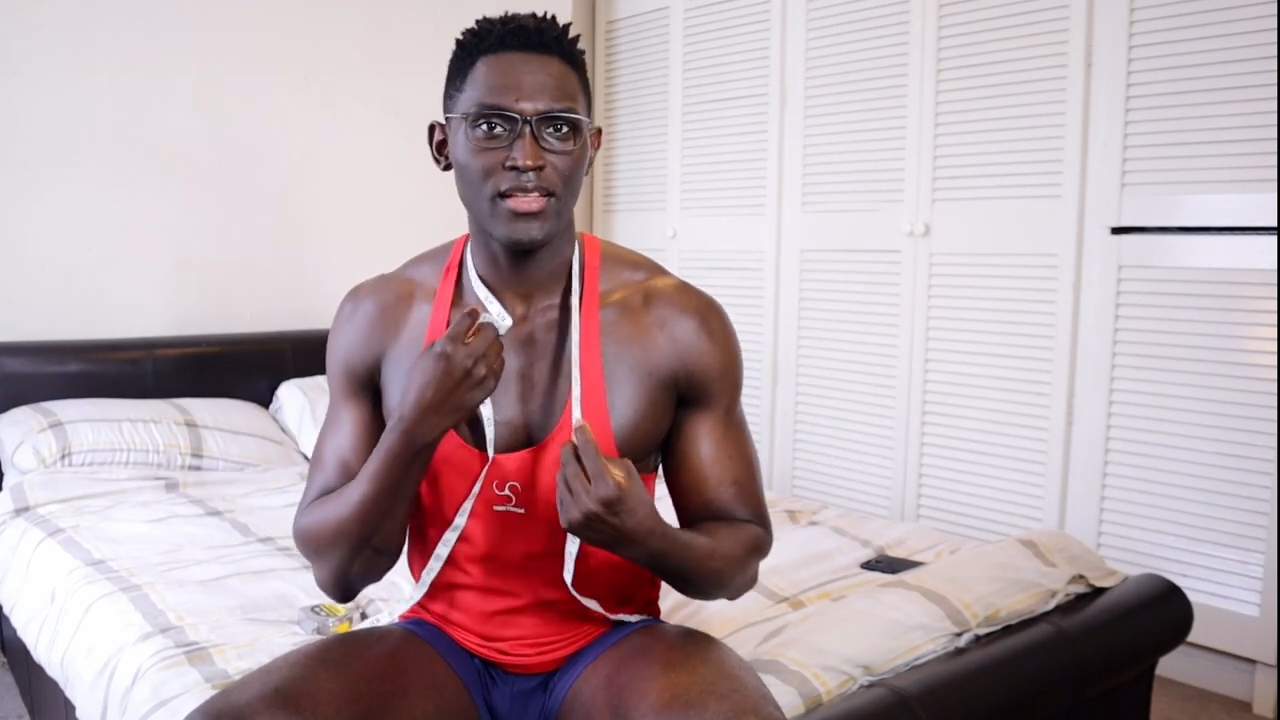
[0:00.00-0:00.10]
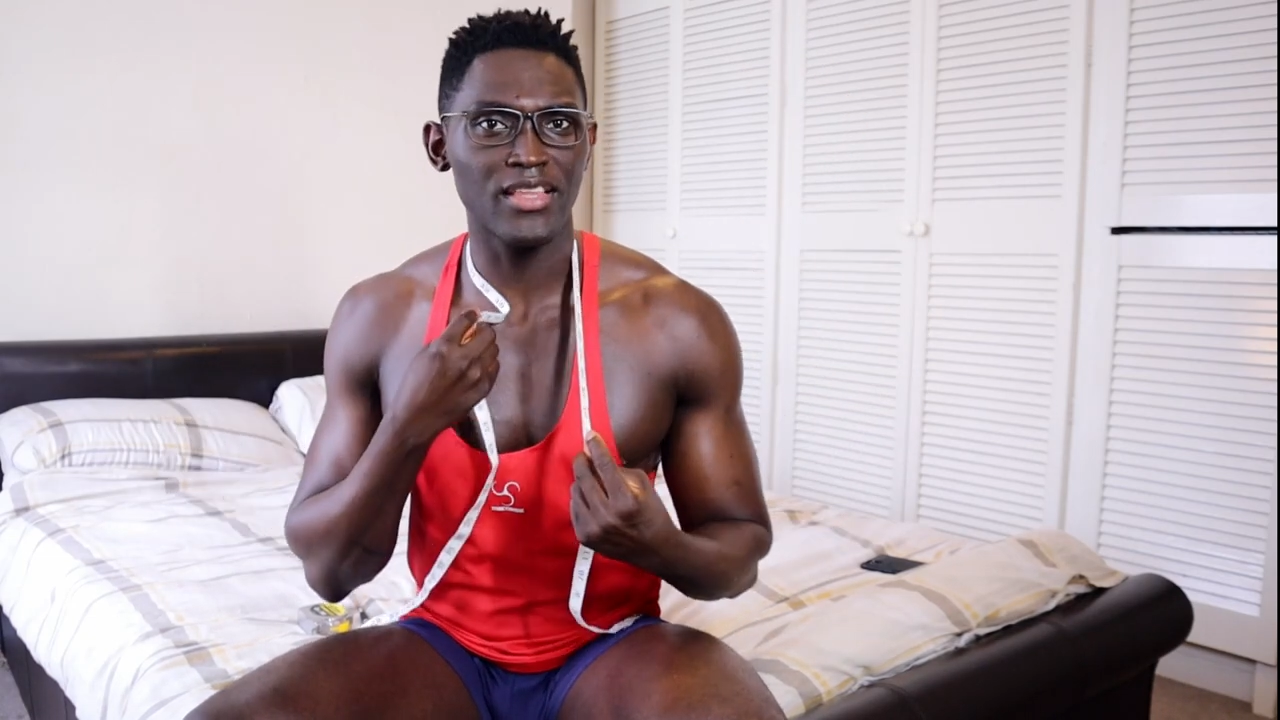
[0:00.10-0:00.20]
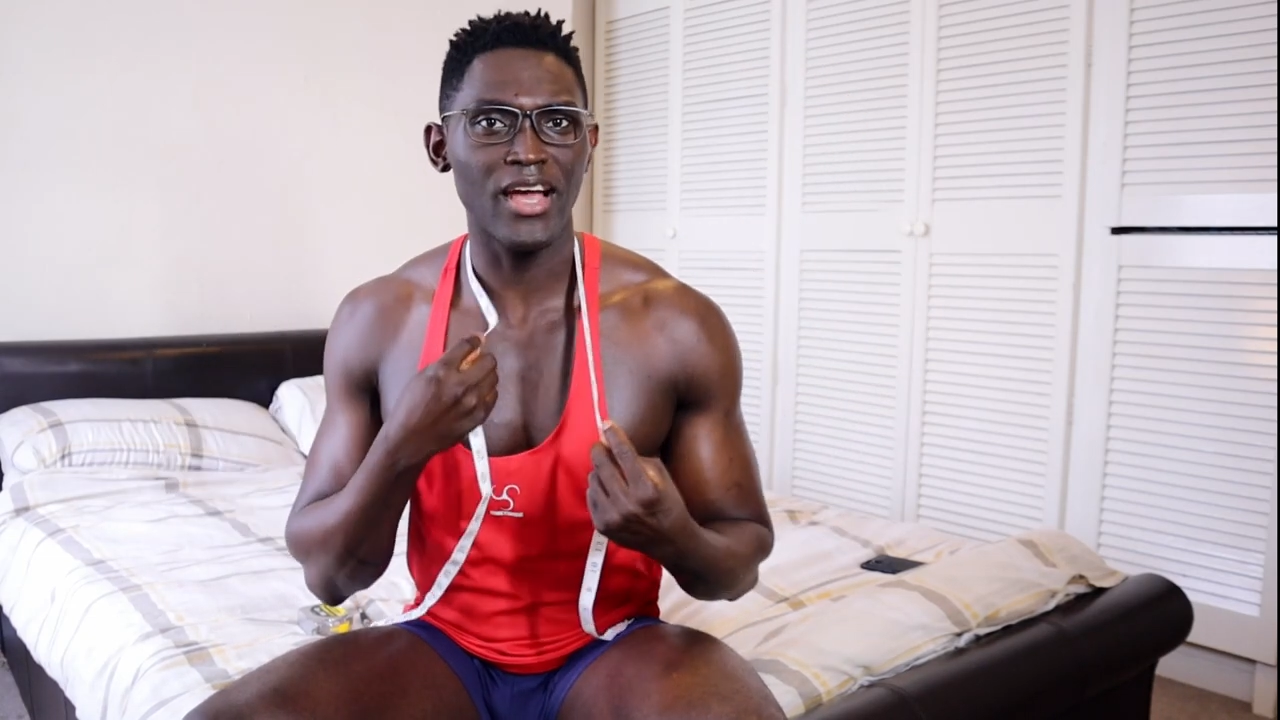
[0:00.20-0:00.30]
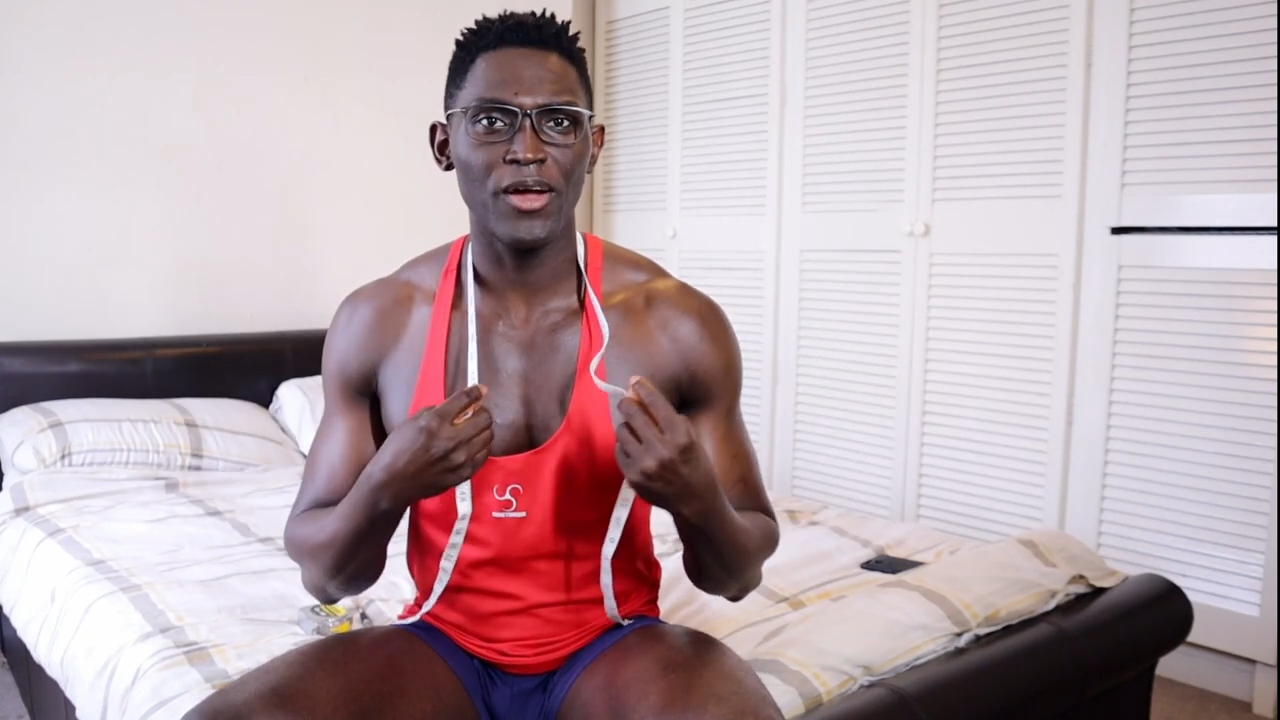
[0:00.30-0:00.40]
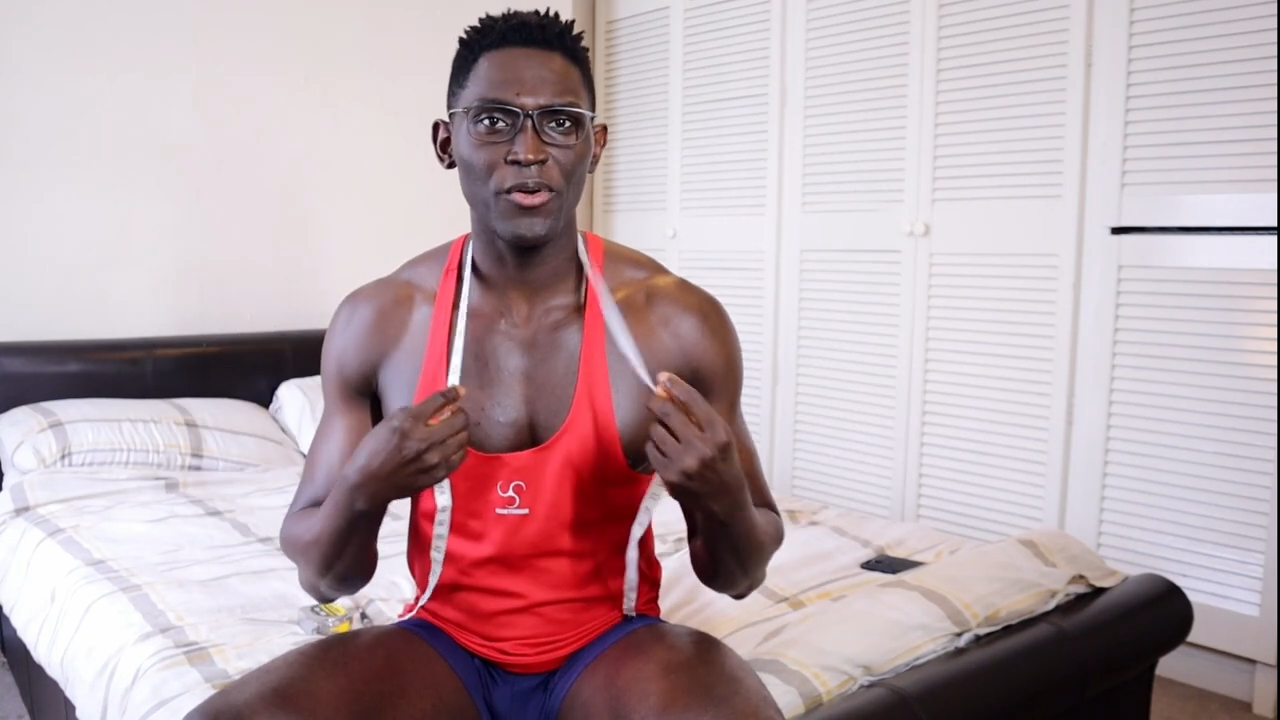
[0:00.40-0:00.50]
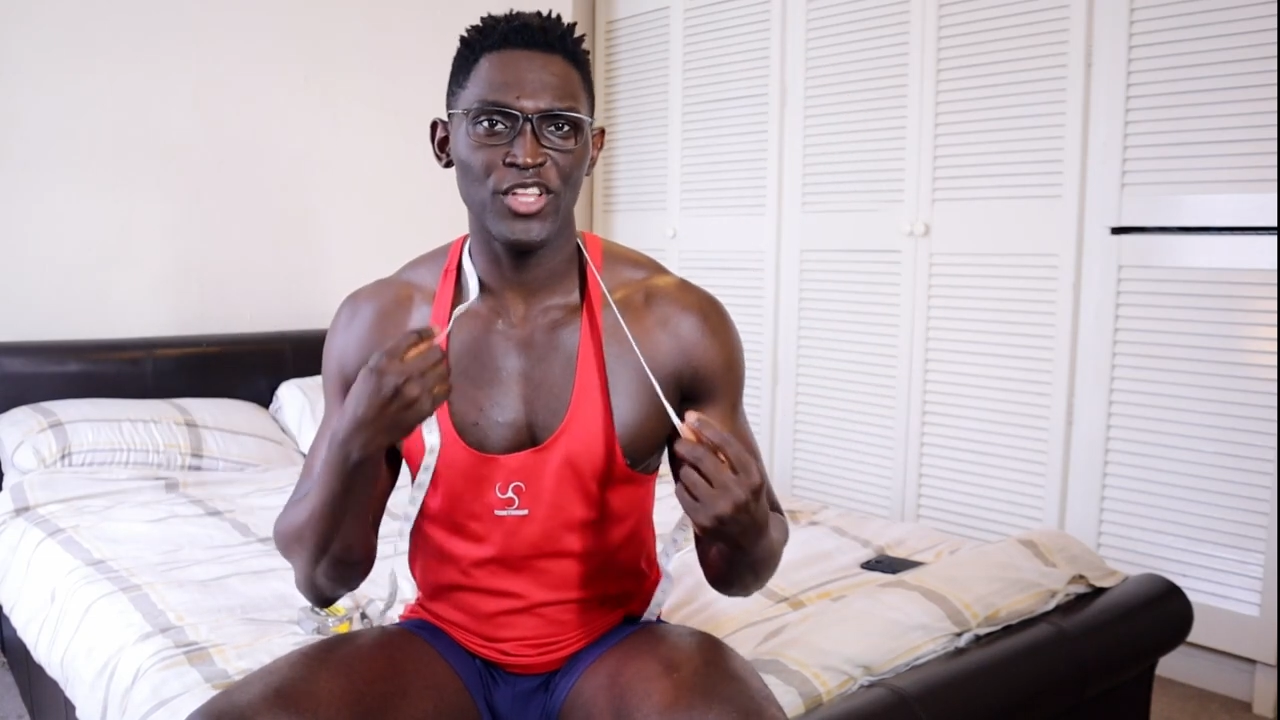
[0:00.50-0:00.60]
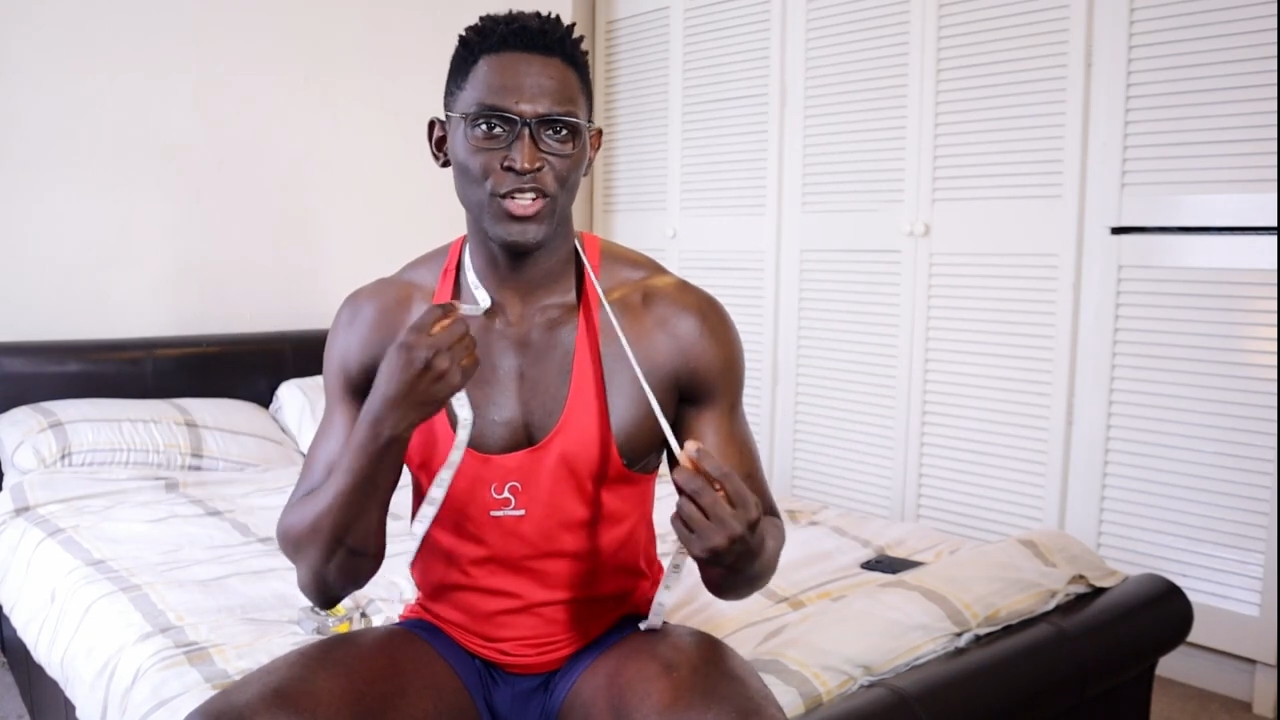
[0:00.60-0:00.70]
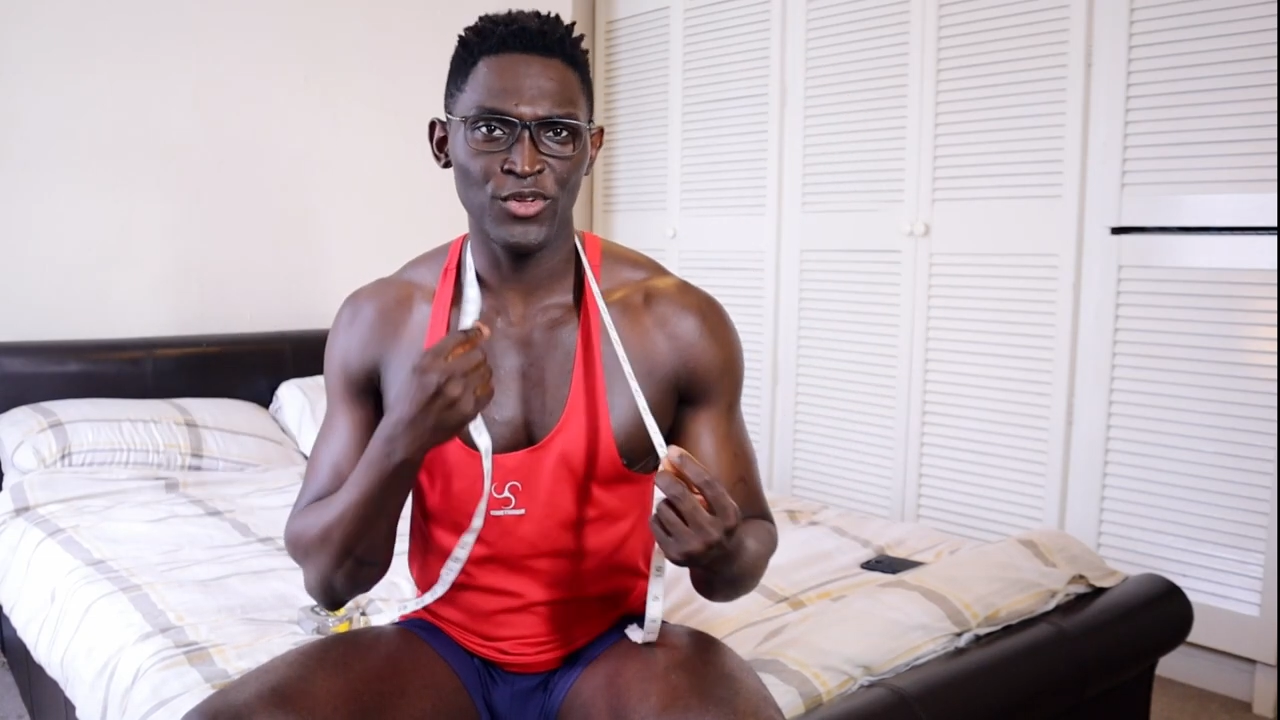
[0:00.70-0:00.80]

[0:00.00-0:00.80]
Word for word: Now it